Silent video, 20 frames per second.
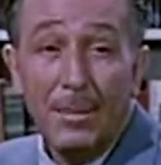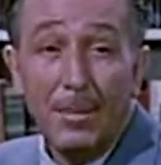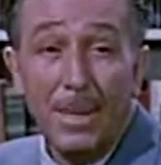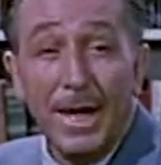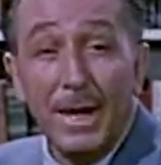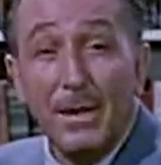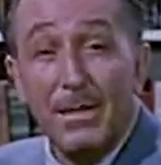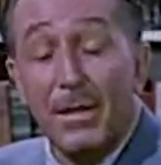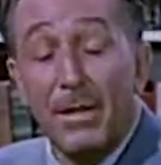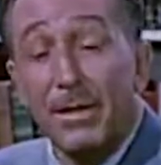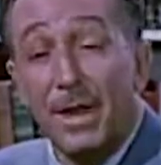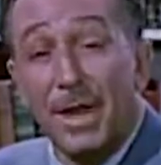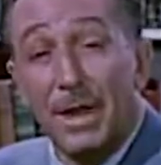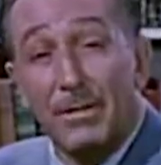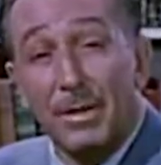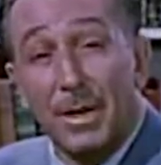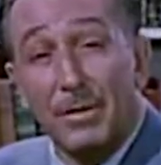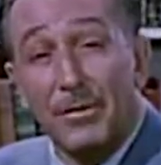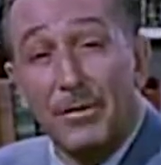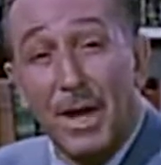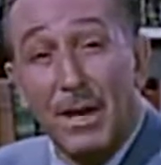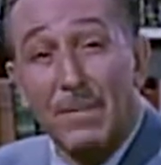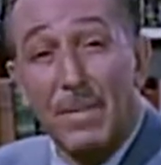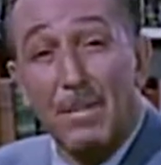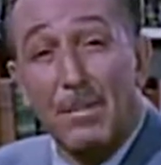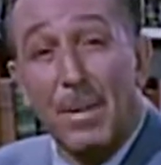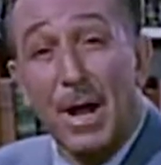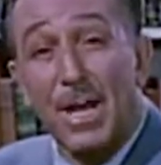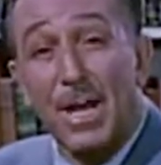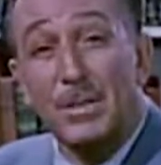Many of the things that seem
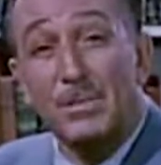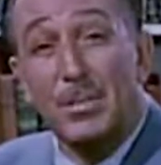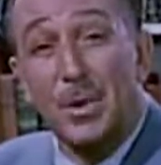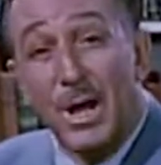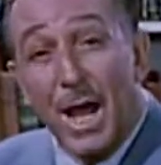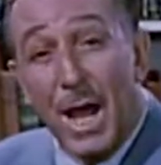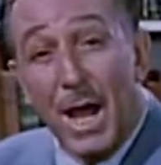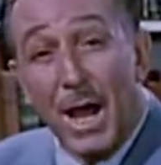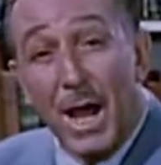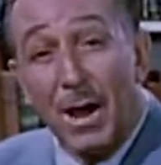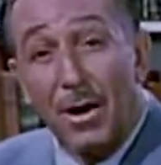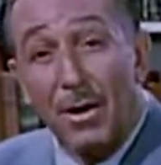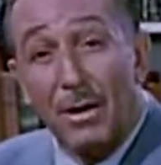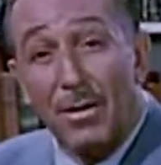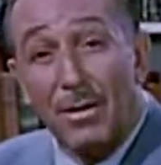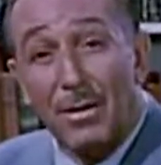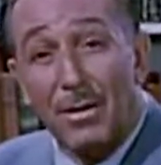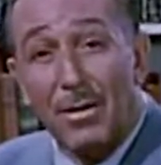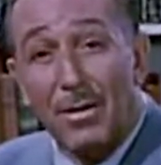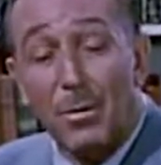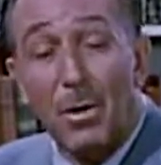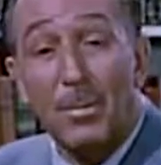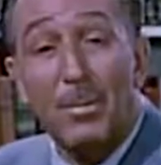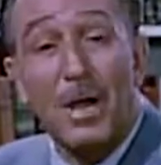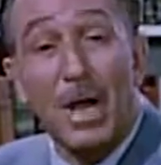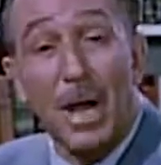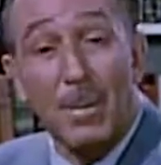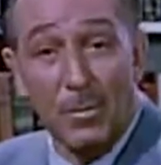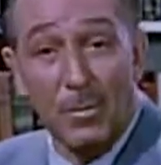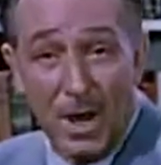impossible now will
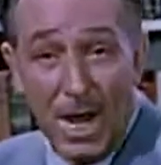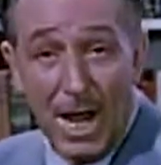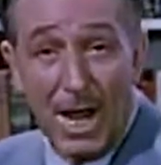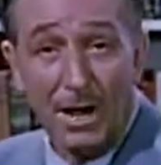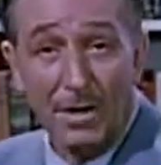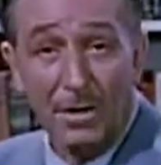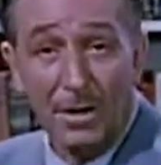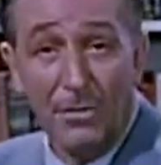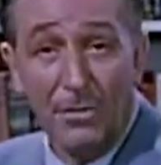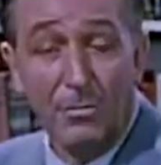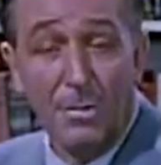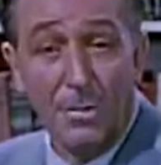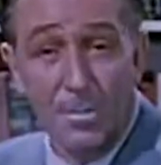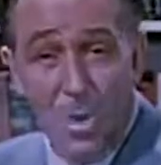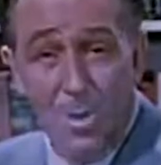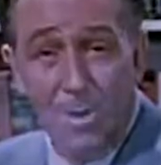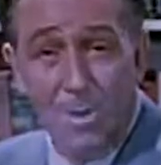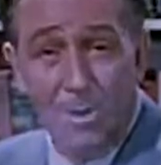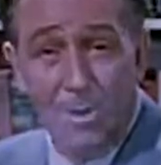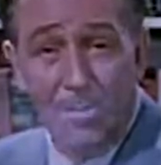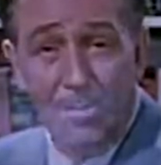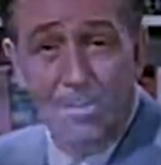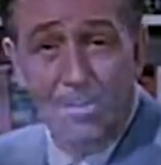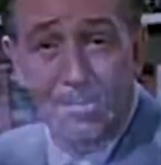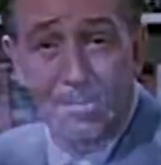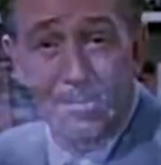become realities tomorrow.